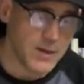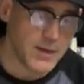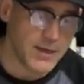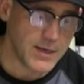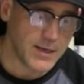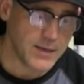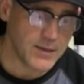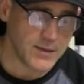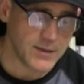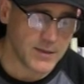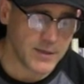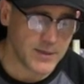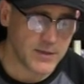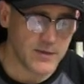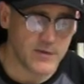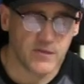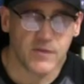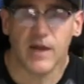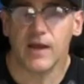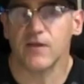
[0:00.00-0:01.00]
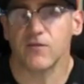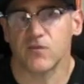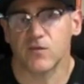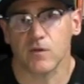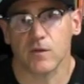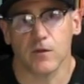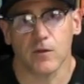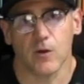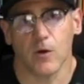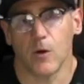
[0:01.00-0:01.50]
And that's
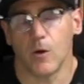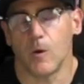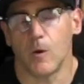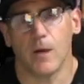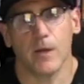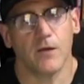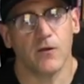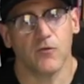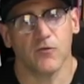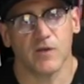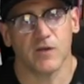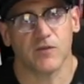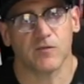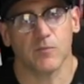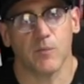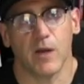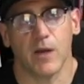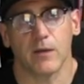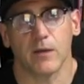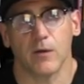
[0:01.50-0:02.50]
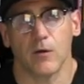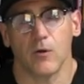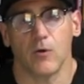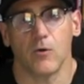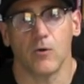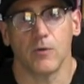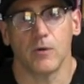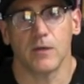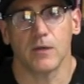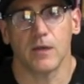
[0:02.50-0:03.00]
the goal. I know that's my
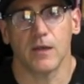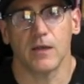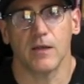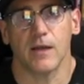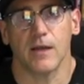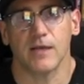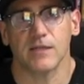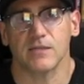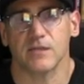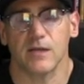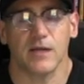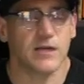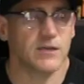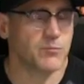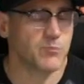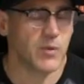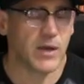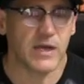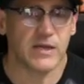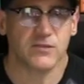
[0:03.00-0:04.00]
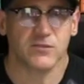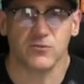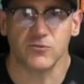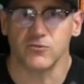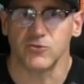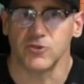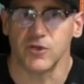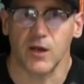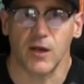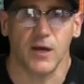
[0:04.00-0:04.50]
goal, and that's
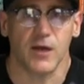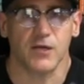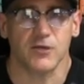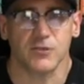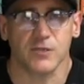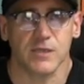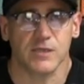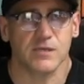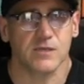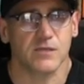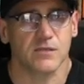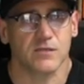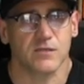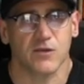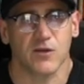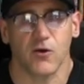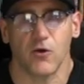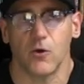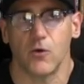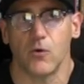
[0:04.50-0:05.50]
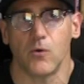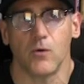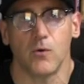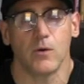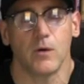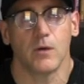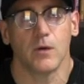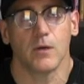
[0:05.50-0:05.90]
Pastor Josh, that's his goal.